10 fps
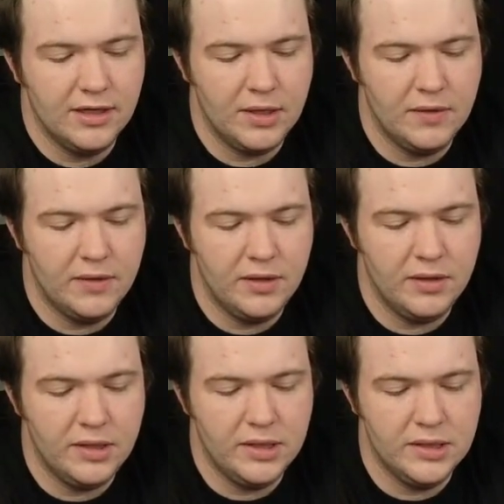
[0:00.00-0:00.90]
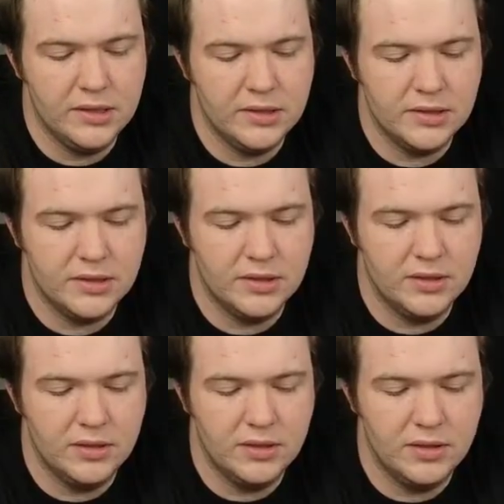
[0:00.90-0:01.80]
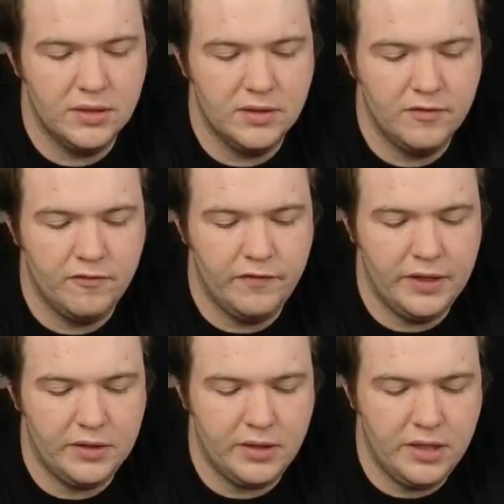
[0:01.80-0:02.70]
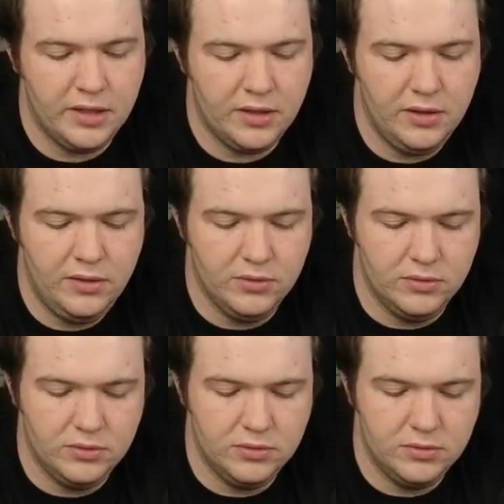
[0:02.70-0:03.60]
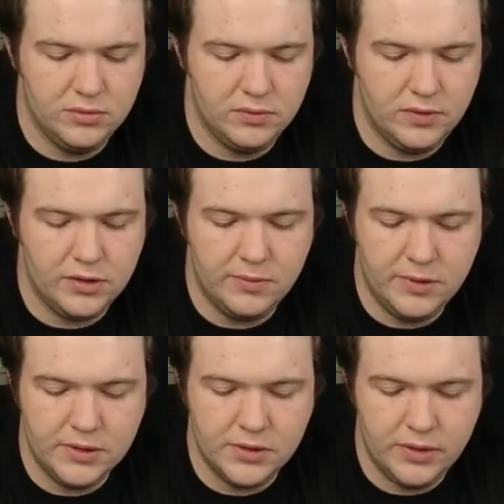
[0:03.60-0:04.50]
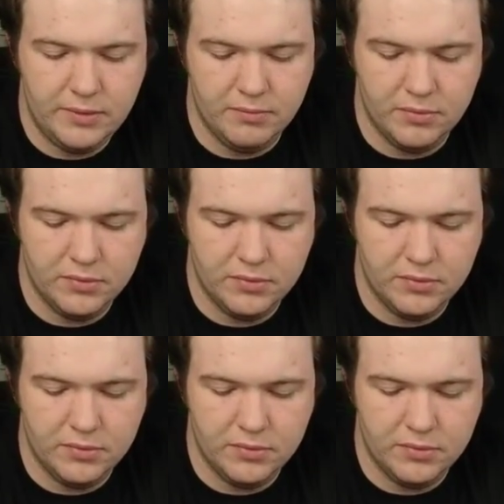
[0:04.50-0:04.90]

And there is Vanaconic. Hello, welcome to the stream.